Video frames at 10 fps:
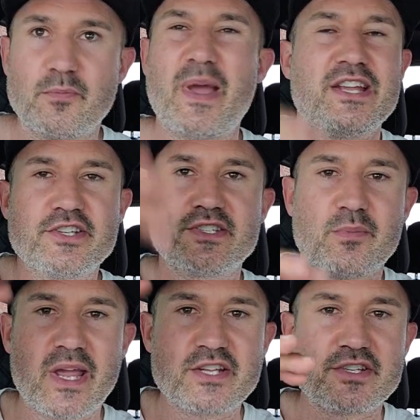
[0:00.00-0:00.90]
pages
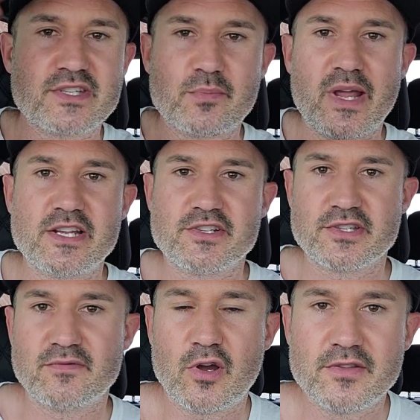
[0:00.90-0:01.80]
and pages and
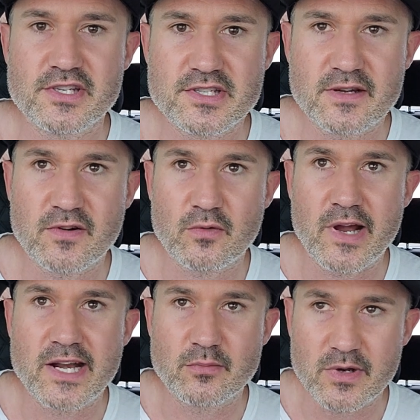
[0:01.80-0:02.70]
pages of all these different
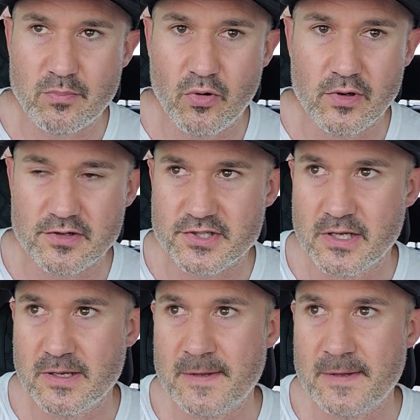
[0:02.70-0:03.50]
random reports